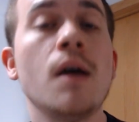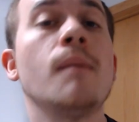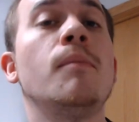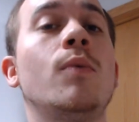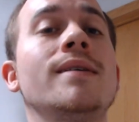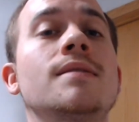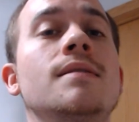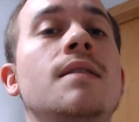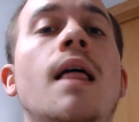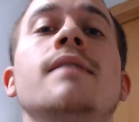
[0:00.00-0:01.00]
but we
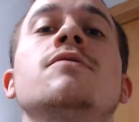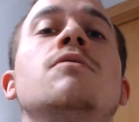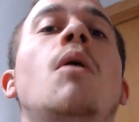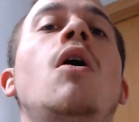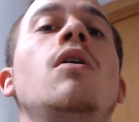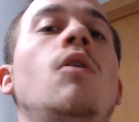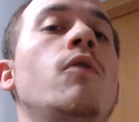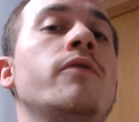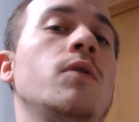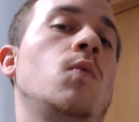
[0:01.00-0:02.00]
assist clients from all
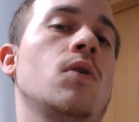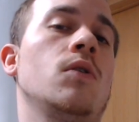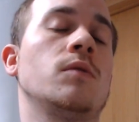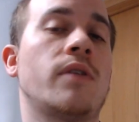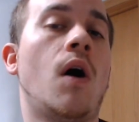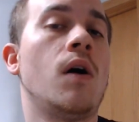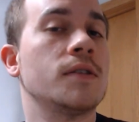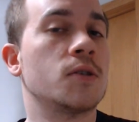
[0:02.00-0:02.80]
over the world with all